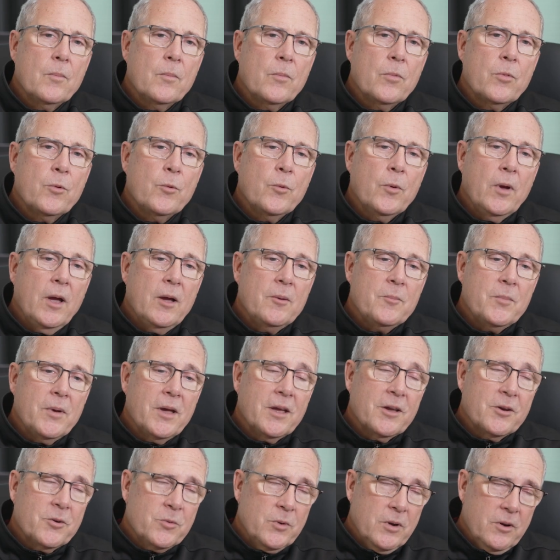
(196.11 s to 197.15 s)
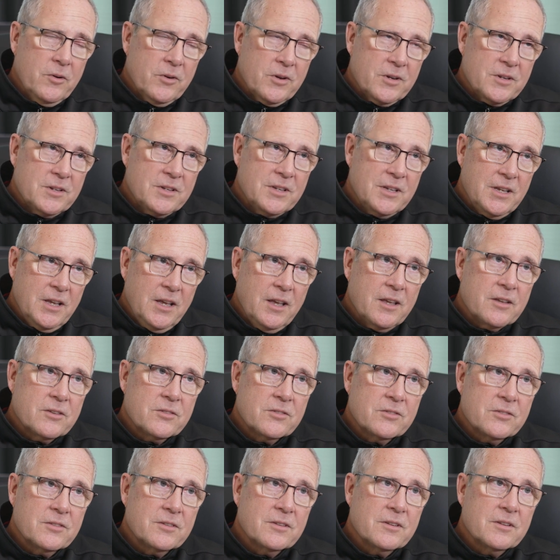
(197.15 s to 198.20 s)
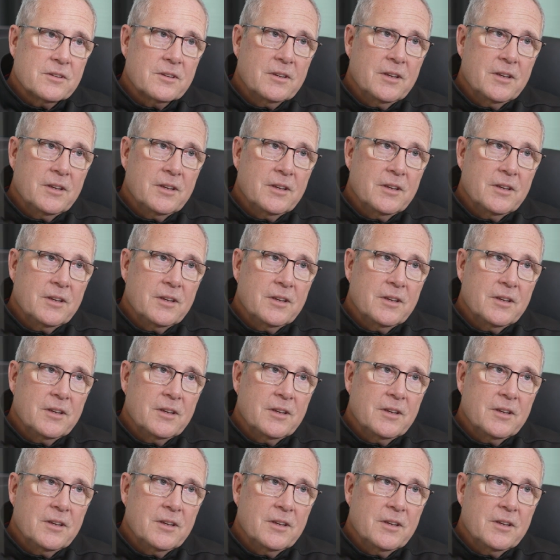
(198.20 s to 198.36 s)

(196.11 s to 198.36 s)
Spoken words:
Throughout my career in TS,